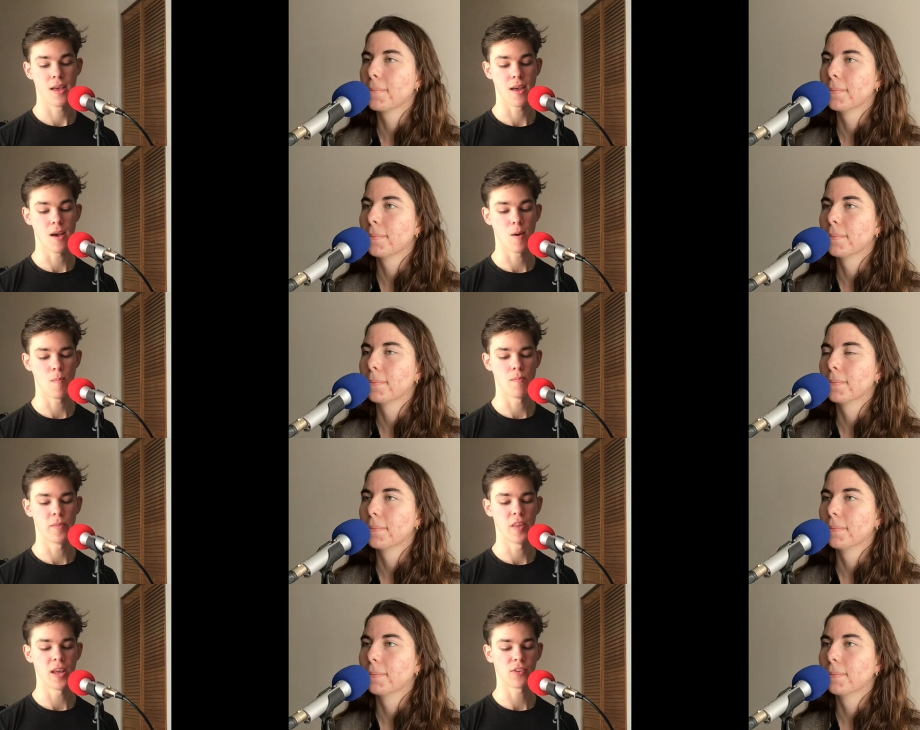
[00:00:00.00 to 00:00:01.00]
Speaker 1: Um,
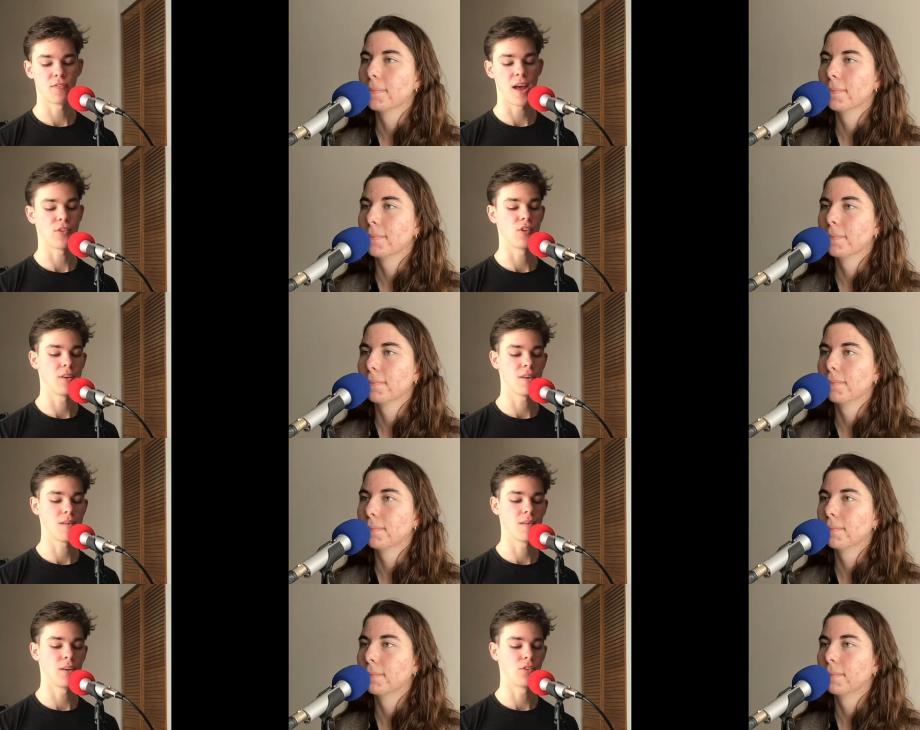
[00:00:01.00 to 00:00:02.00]
the next facet,
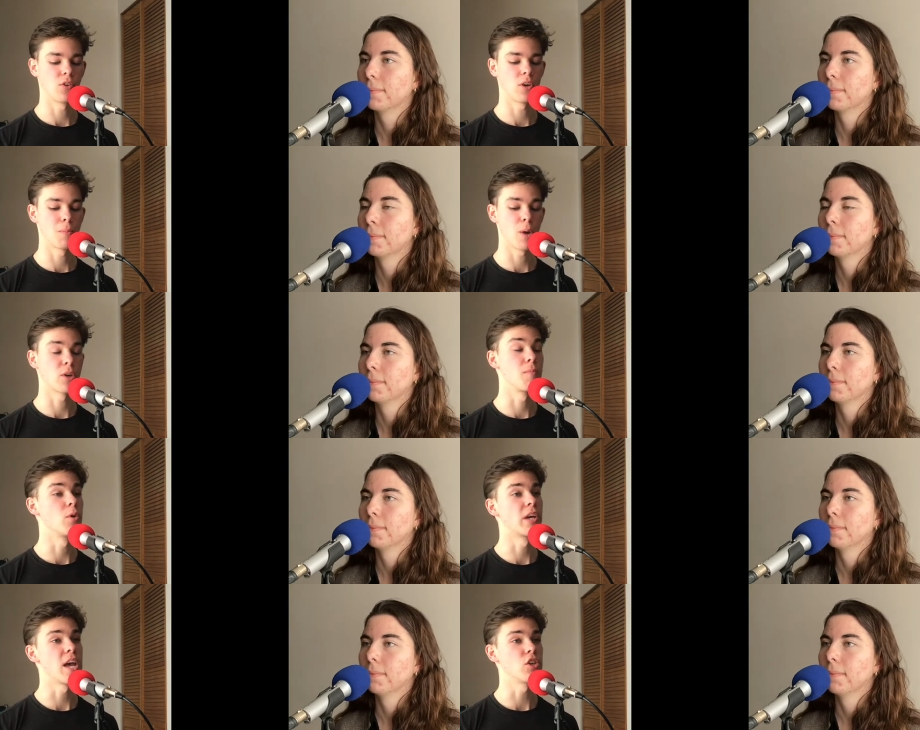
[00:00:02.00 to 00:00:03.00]
let's talk about
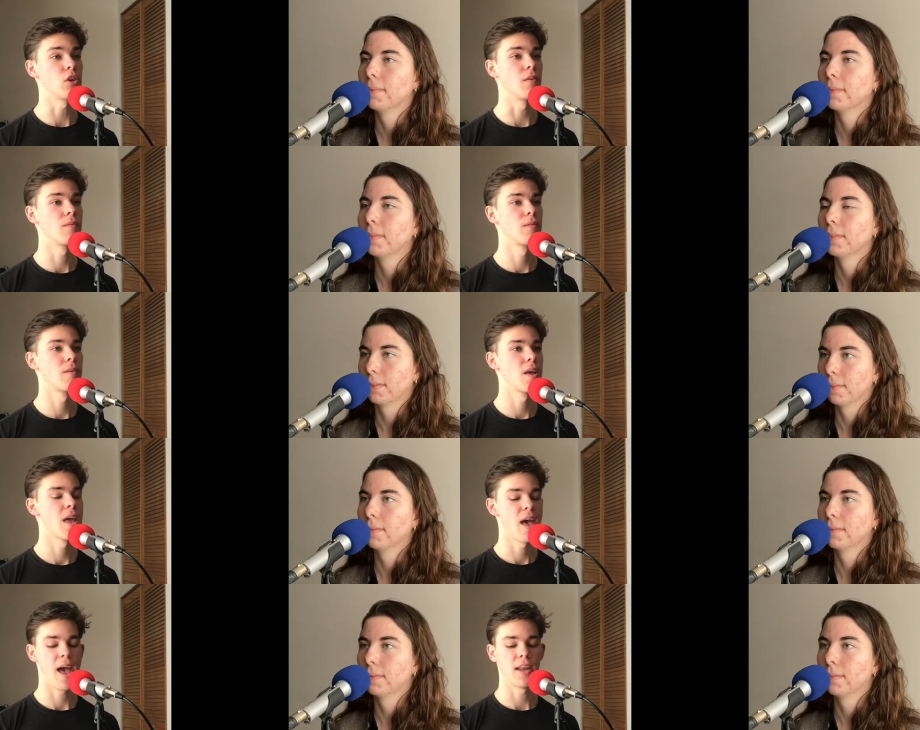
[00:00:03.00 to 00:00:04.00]
communication.
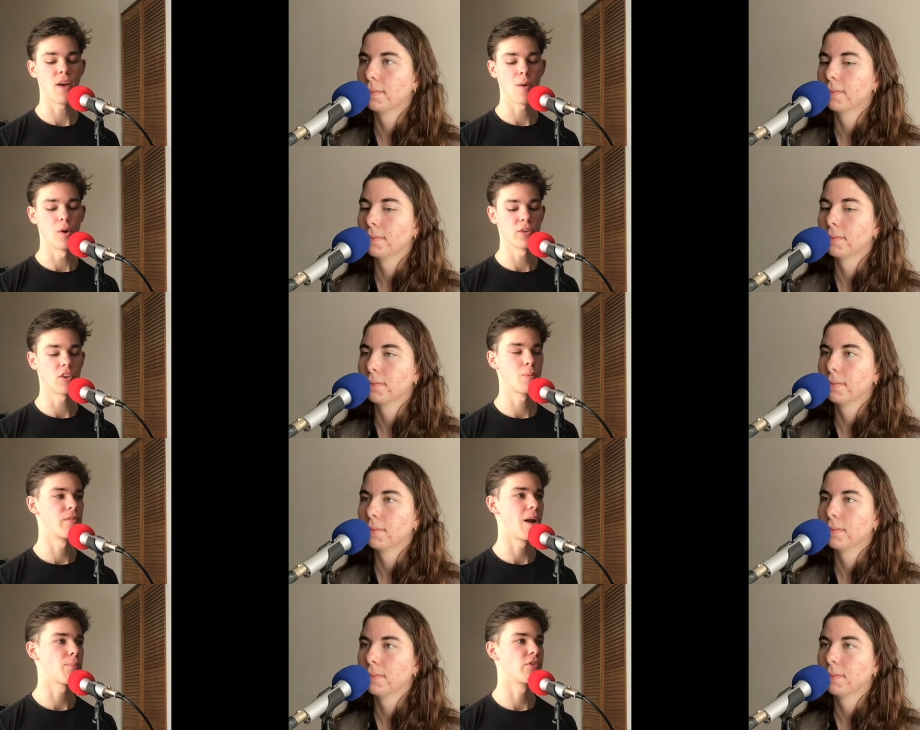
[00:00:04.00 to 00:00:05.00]
And I wanted to be
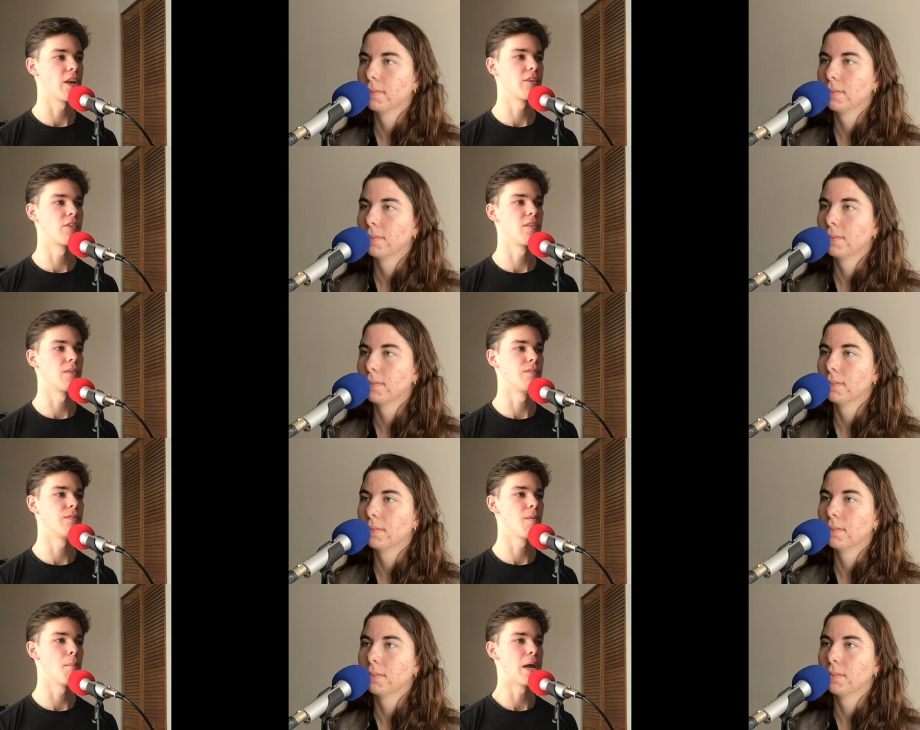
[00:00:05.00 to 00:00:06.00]
representative of
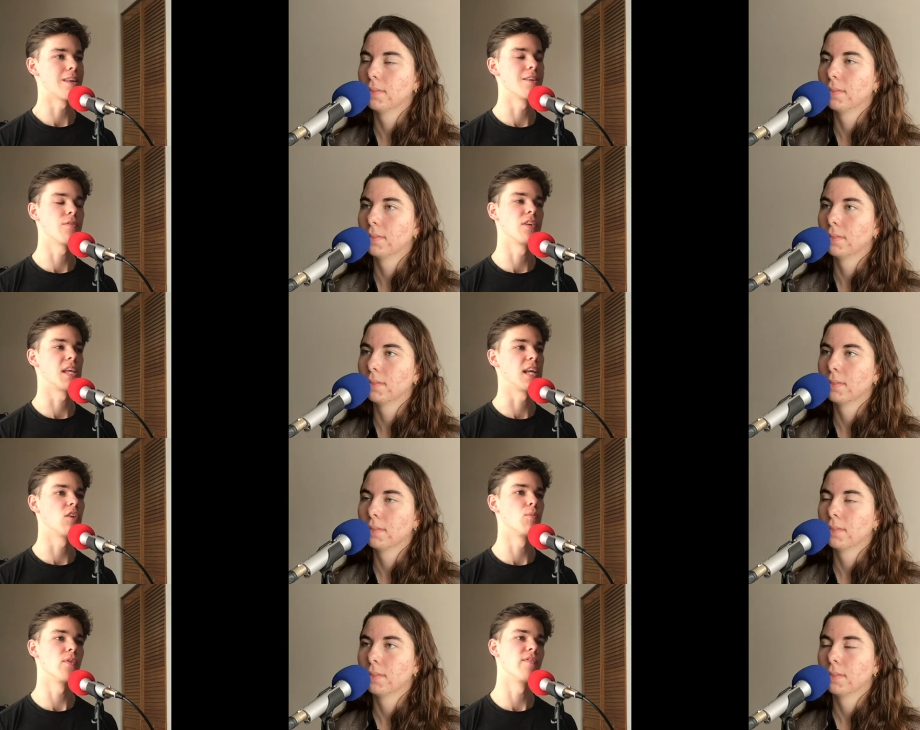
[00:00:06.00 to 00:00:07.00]
many different
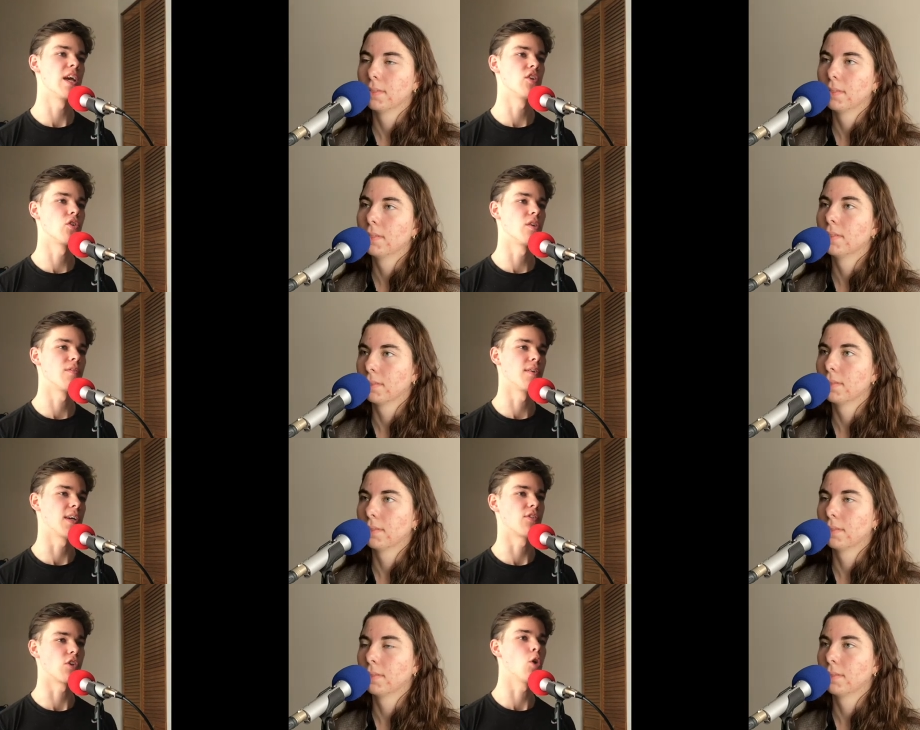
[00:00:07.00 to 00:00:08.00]
kingdoms of nature and different like
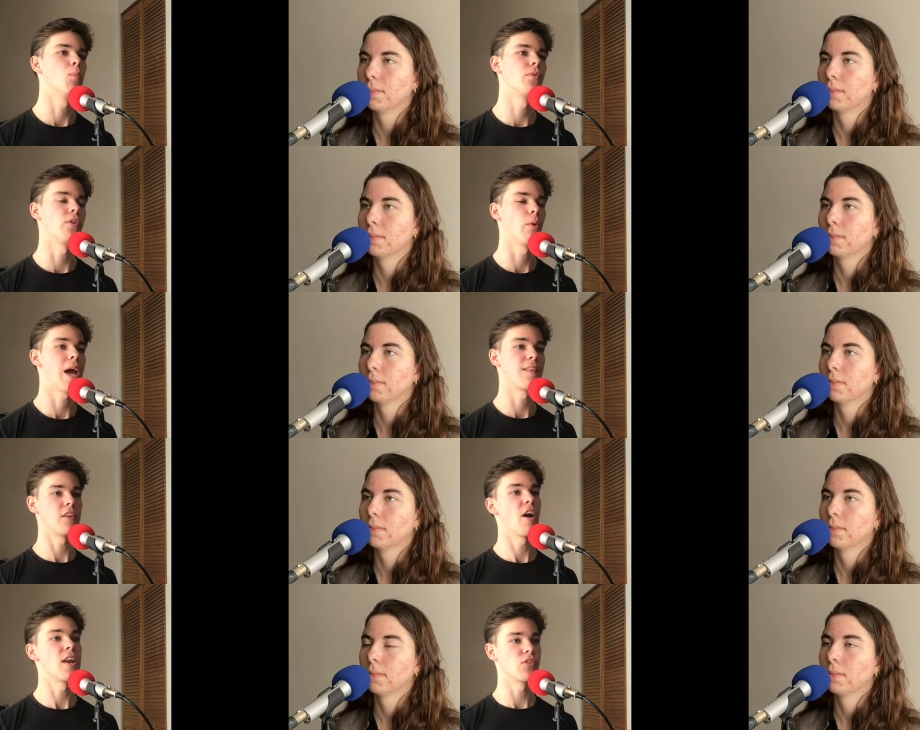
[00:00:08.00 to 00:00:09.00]
scopes. So we had the
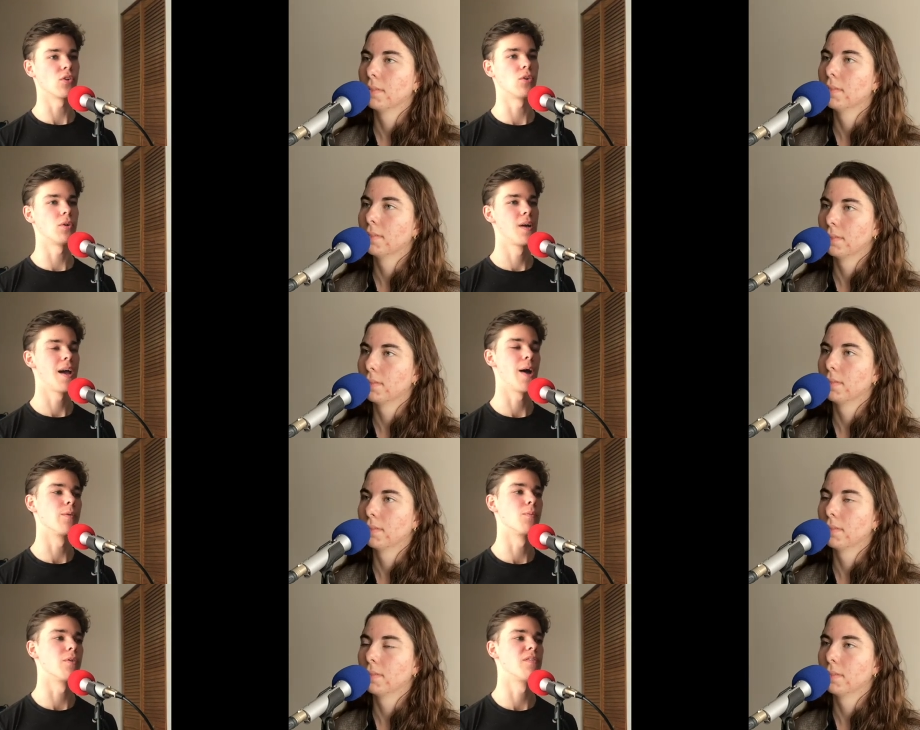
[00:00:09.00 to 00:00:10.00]
dinosaur. I was
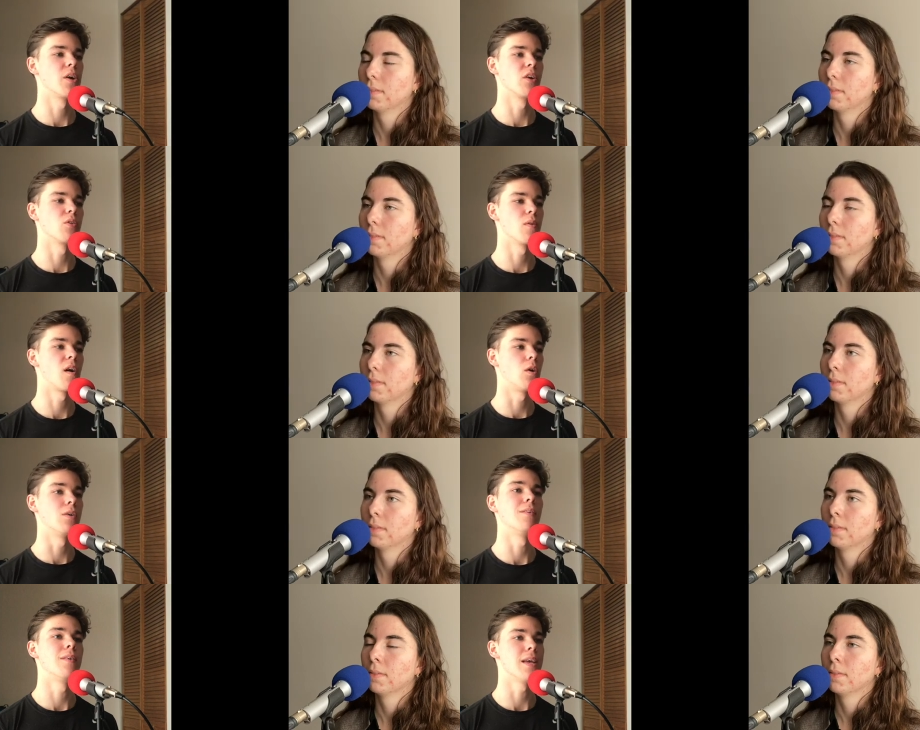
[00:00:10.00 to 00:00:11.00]
more referring to the
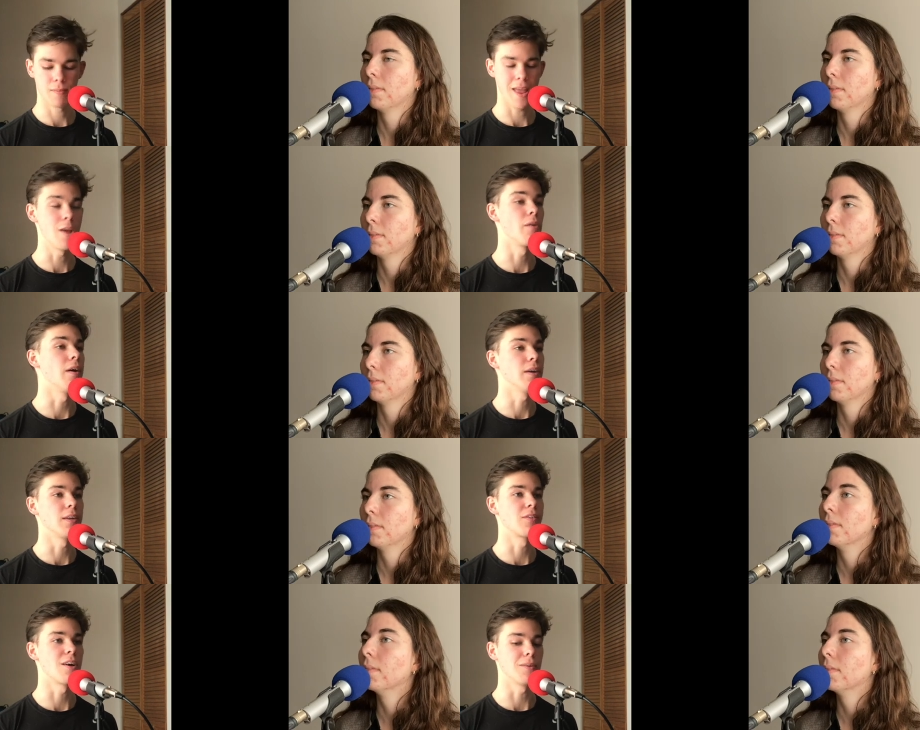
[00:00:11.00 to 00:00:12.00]
whole era
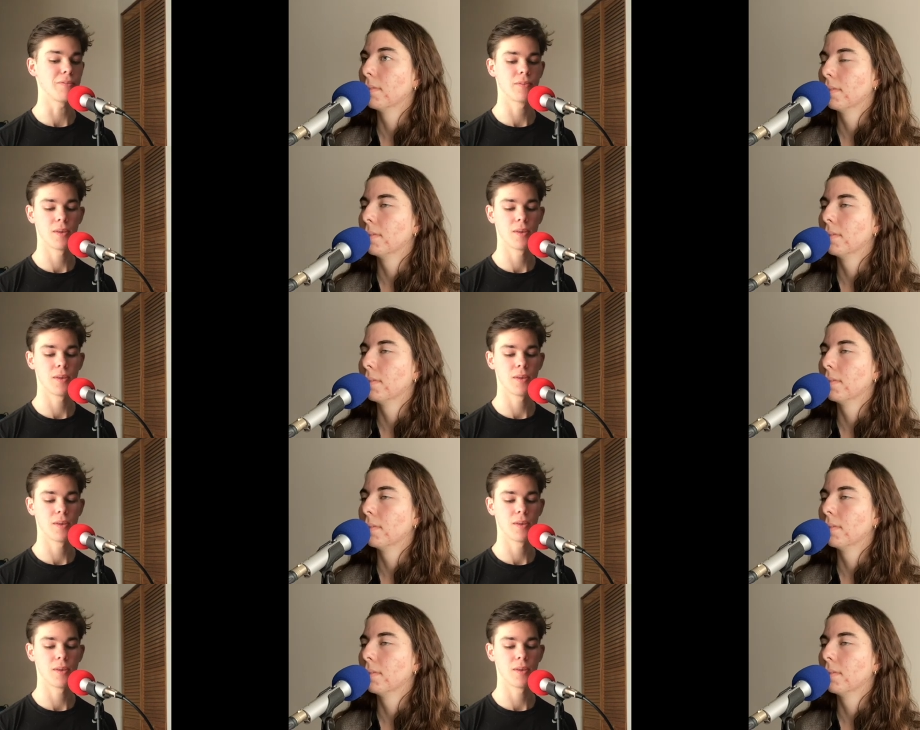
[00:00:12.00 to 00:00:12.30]
itself.